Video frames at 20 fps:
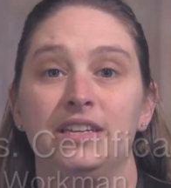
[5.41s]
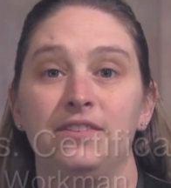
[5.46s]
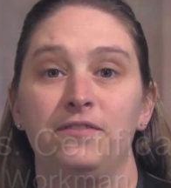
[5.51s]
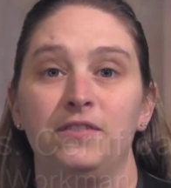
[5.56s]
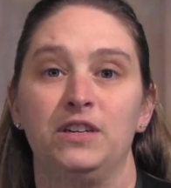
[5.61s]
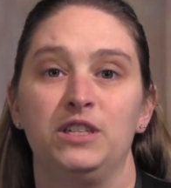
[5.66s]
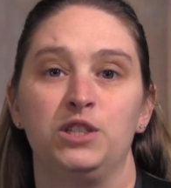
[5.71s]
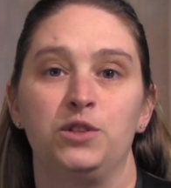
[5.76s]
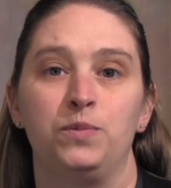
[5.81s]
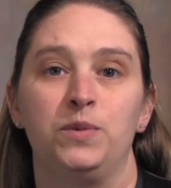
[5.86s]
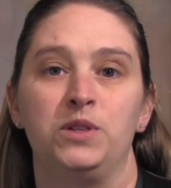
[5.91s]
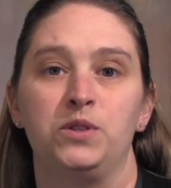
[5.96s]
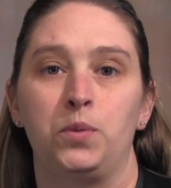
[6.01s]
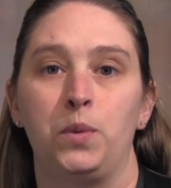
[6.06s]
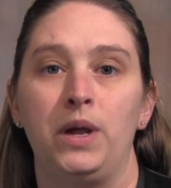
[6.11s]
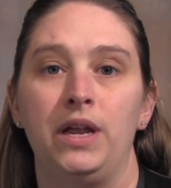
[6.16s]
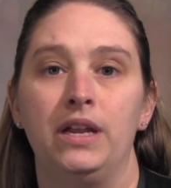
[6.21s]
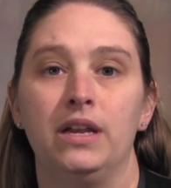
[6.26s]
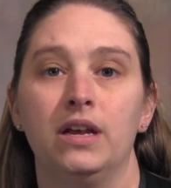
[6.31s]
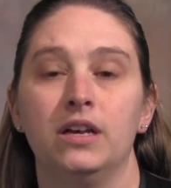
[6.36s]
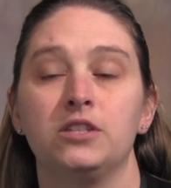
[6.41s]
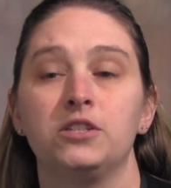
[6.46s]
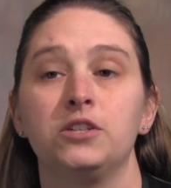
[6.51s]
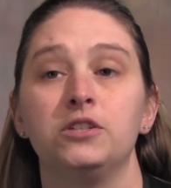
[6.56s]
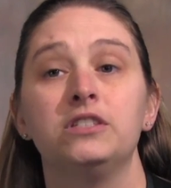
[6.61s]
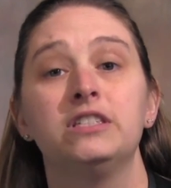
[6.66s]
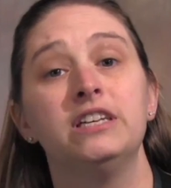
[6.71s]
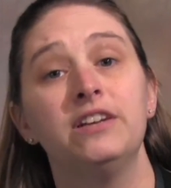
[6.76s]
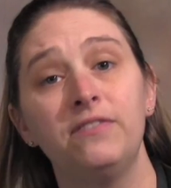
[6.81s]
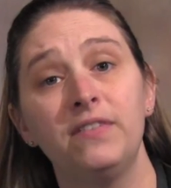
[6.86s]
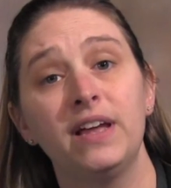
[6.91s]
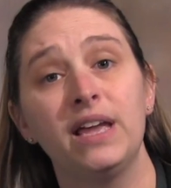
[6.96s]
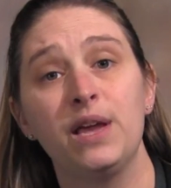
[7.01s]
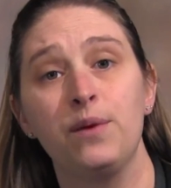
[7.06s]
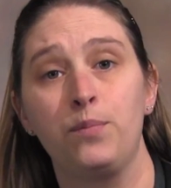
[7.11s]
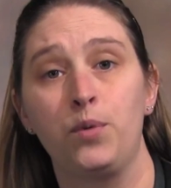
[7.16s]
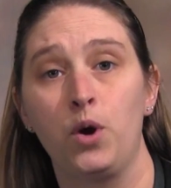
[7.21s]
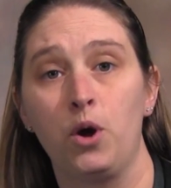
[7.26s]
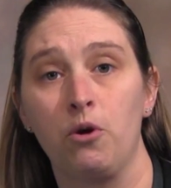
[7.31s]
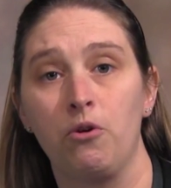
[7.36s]
difference between a
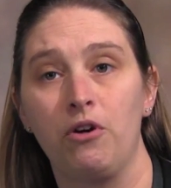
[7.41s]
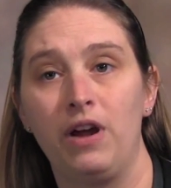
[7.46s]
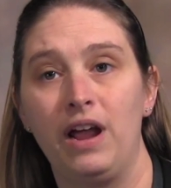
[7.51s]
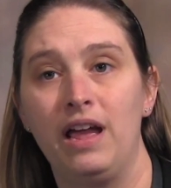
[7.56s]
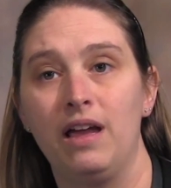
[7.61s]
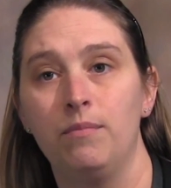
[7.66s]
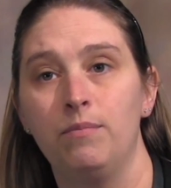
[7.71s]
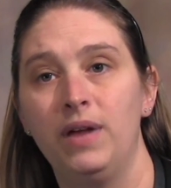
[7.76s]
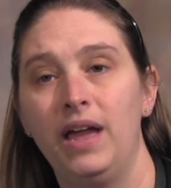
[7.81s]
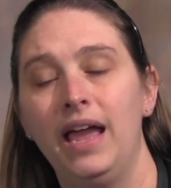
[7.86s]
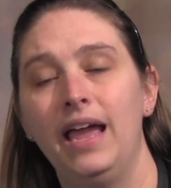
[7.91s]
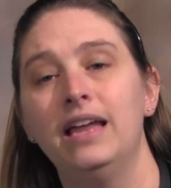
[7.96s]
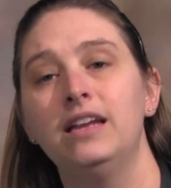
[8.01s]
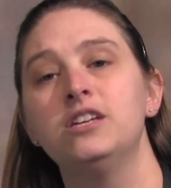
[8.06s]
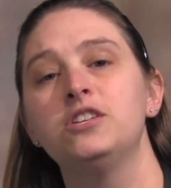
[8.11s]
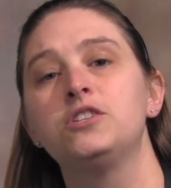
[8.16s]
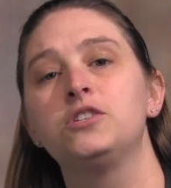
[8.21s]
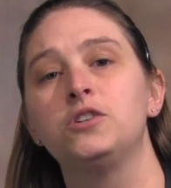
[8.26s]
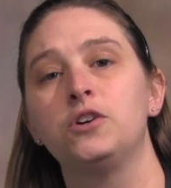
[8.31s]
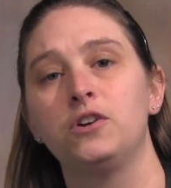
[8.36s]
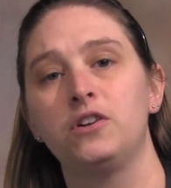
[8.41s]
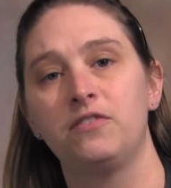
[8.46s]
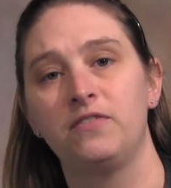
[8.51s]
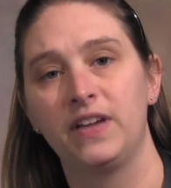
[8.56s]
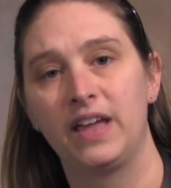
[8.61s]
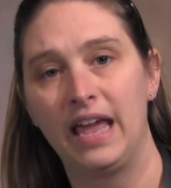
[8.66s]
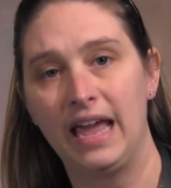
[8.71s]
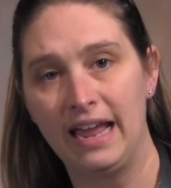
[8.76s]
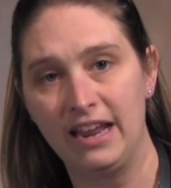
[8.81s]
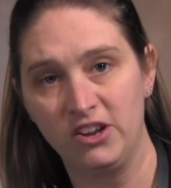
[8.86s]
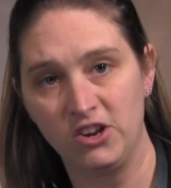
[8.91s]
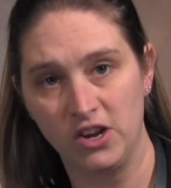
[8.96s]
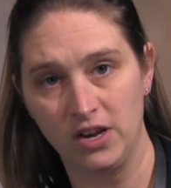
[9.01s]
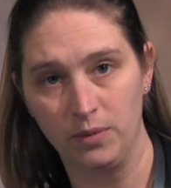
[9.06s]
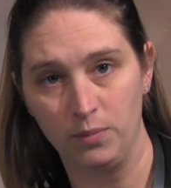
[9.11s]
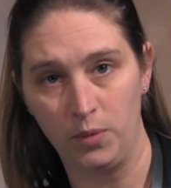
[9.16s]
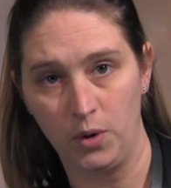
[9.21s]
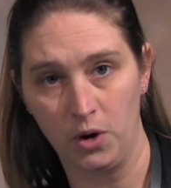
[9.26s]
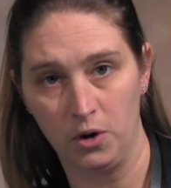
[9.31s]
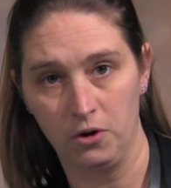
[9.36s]
certificate program and a
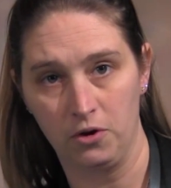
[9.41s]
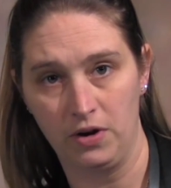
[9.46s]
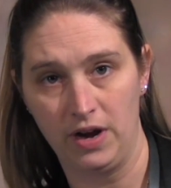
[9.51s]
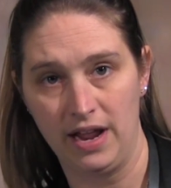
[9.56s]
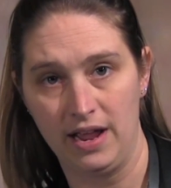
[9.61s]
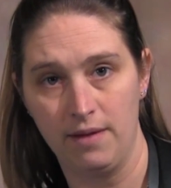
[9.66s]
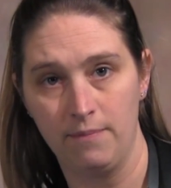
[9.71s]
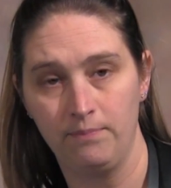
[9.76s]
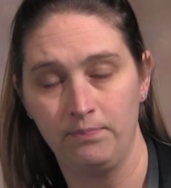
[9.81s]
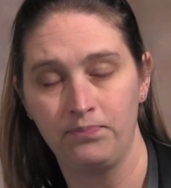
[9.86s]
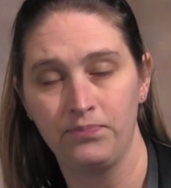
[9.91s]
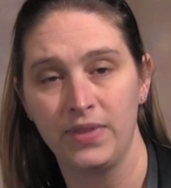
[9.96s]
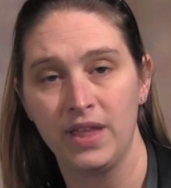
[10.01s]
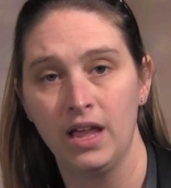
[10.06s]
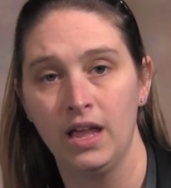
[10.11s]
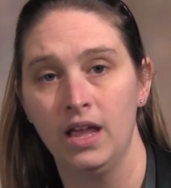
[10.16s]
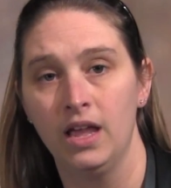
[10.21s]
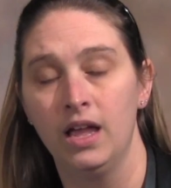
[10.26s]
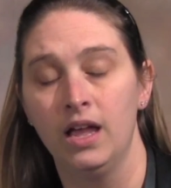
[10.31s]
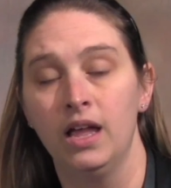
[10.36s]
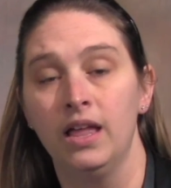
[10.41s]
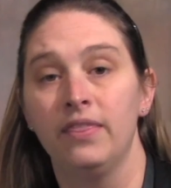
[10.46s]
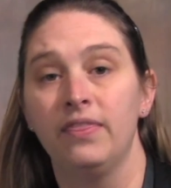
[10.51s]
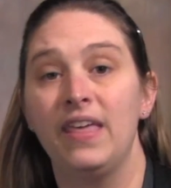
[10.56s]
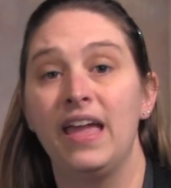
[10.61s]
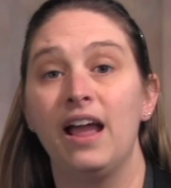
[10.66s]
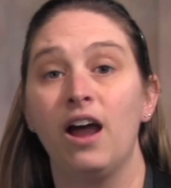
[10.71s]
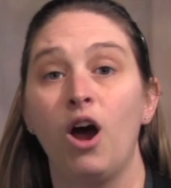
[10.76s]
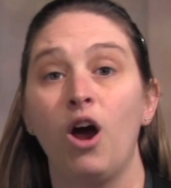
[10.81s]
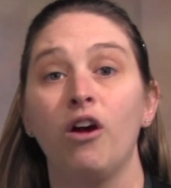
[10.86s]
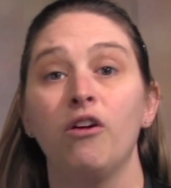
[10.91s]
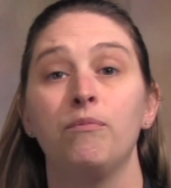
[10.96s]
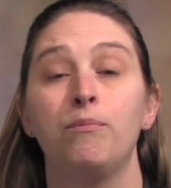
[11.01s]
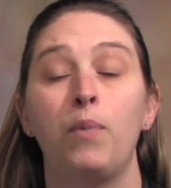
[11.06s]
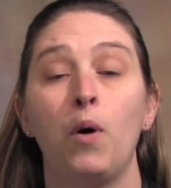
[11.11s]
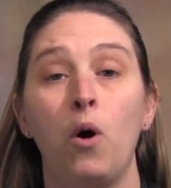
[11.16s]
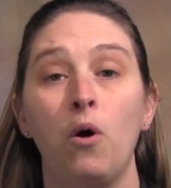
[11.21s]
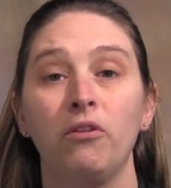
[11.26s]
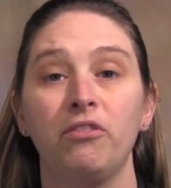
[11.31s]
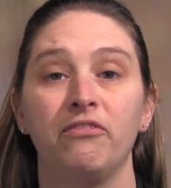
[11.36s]
certification program. They are
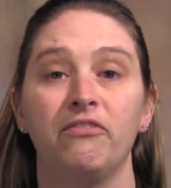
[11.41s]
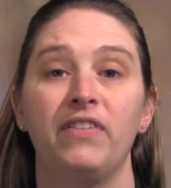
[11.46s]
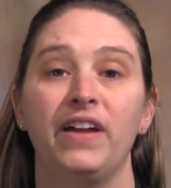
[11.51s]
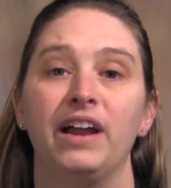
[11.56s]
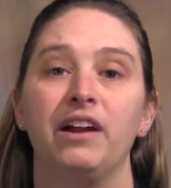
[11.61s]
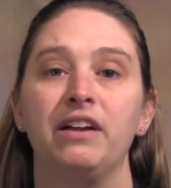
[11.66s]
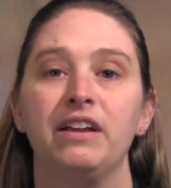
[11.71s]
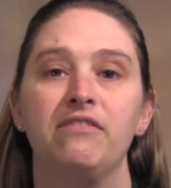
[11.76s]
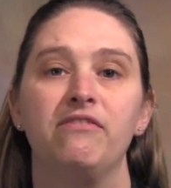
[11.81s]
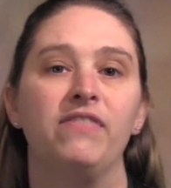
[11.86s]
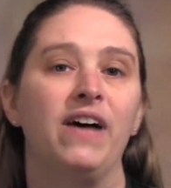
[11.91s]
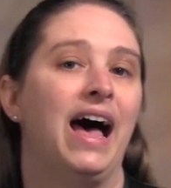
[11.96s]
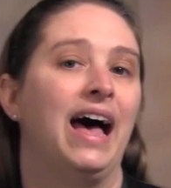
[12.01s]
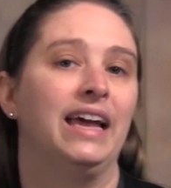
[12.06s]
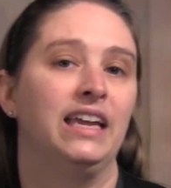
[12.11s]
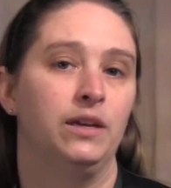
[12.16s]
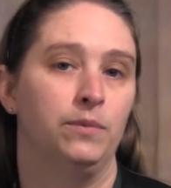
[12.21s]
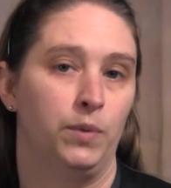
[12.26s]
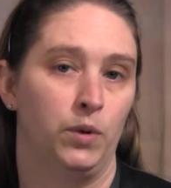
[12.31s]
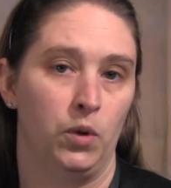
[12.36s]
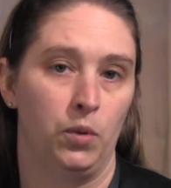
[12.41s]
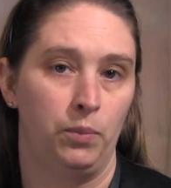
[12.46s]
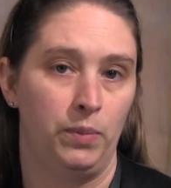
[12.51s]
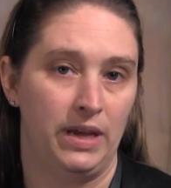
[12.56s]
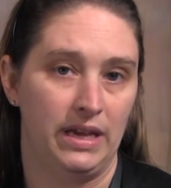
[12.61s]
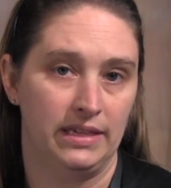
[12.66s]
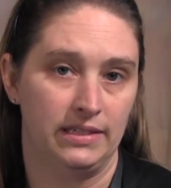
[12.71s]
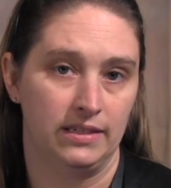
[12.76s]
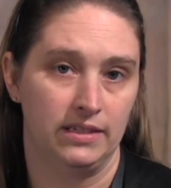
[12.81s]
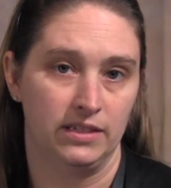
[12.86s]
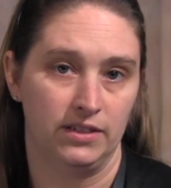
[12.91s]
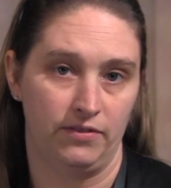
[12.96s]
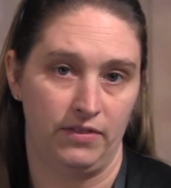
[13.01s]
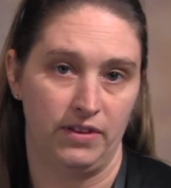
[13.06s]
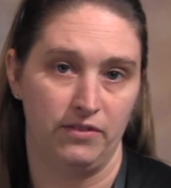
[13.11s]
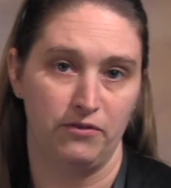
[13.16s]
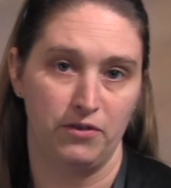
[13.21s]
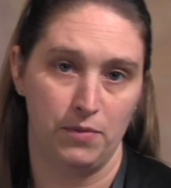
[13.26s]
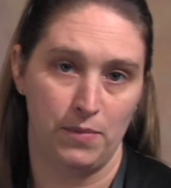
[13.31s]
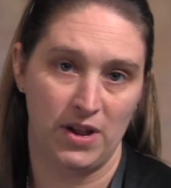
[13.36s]
both very valuable pieces of
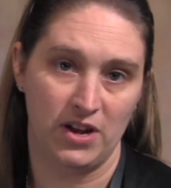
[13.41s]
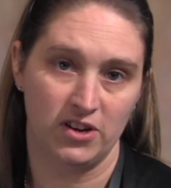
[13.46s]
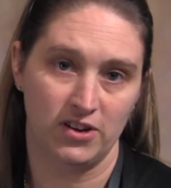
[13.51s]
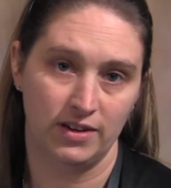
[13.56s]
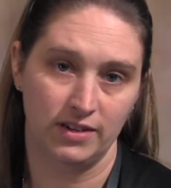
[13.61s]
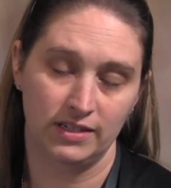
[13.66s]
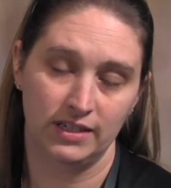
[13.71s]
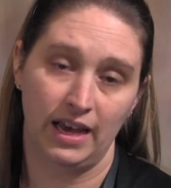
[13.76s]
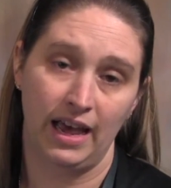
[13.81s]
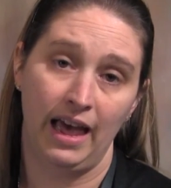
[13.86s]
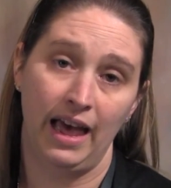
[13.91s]
information to